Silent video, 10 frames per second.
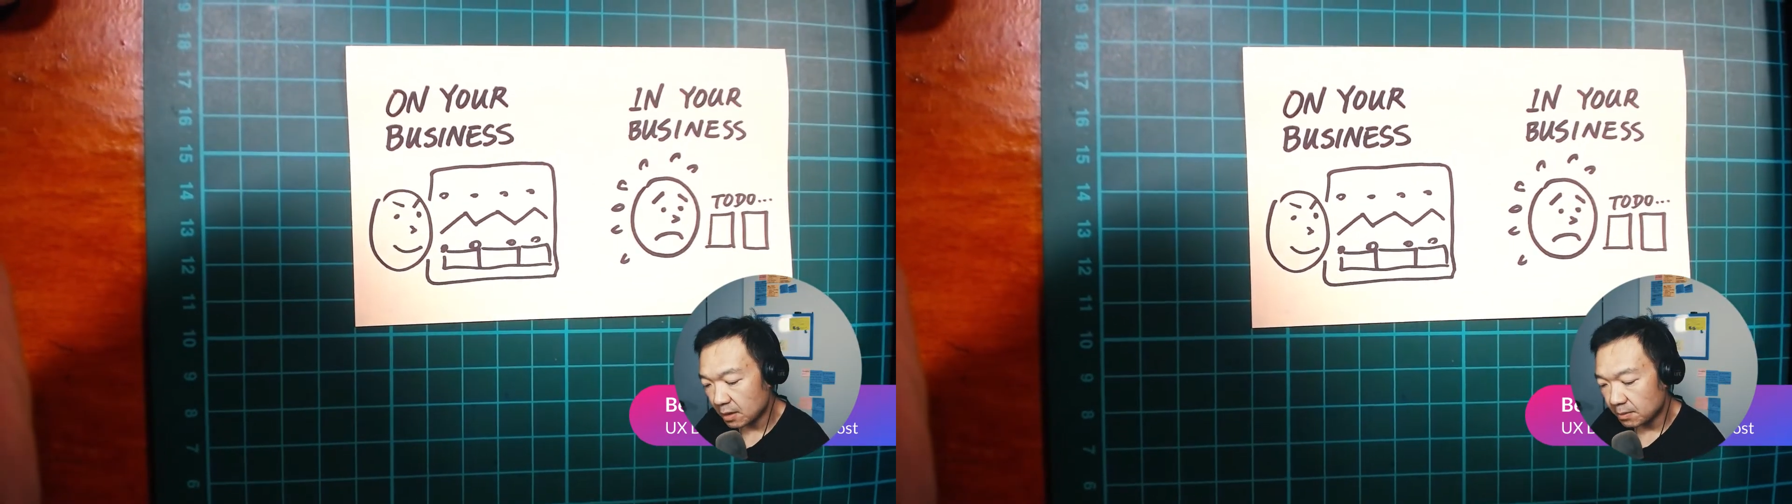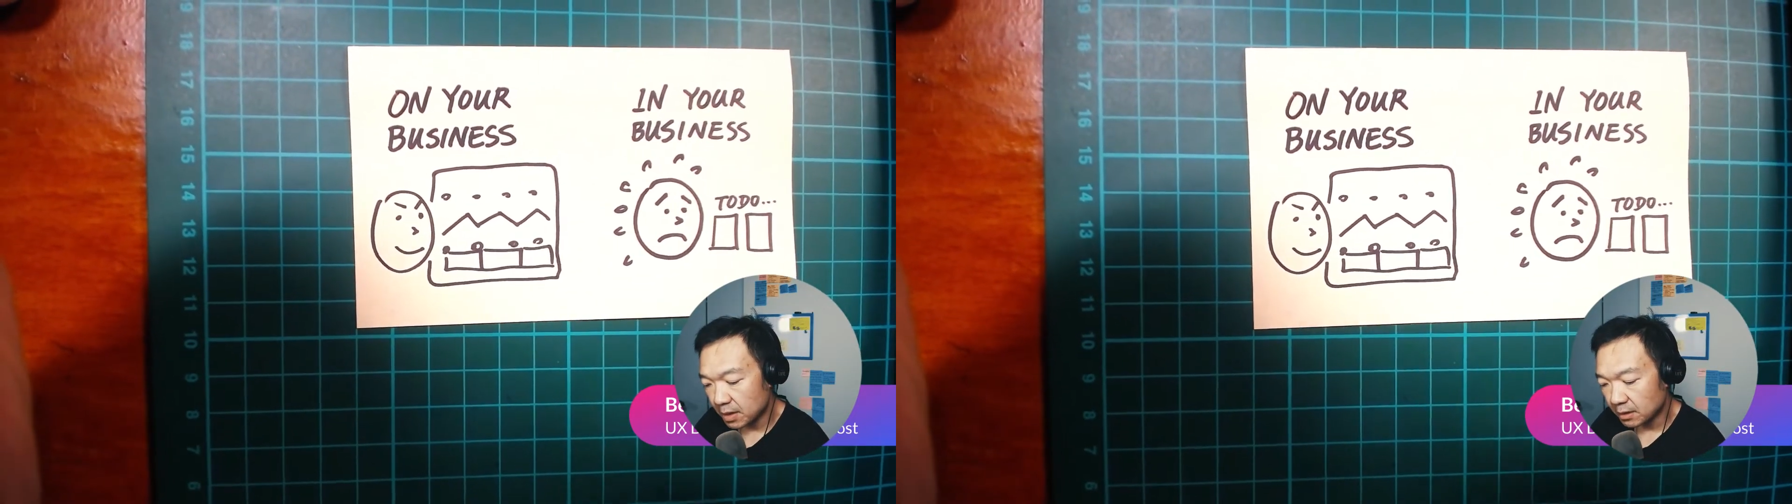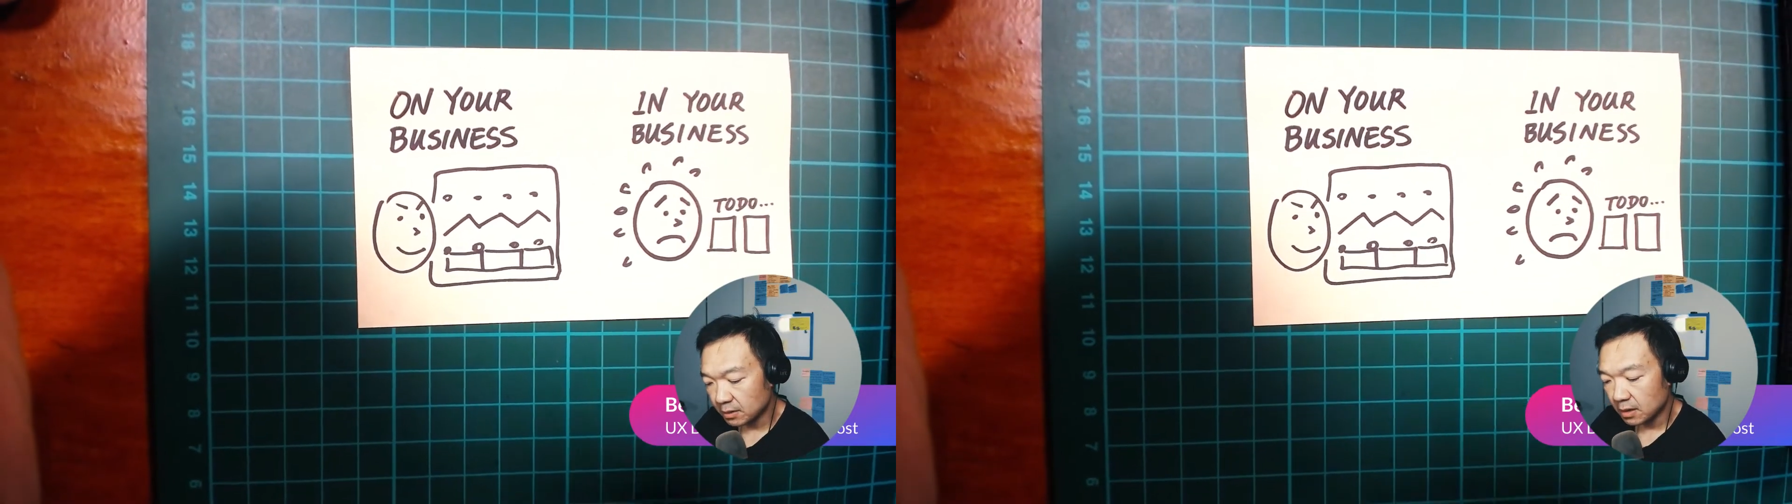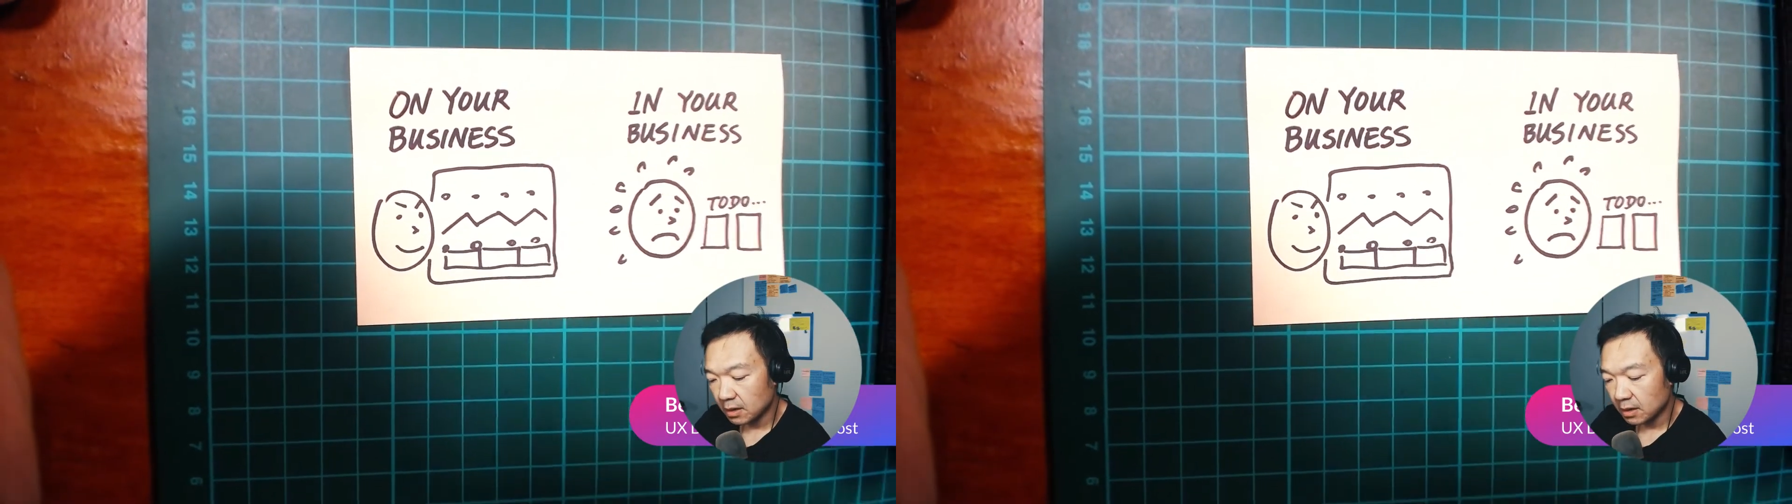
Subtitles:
But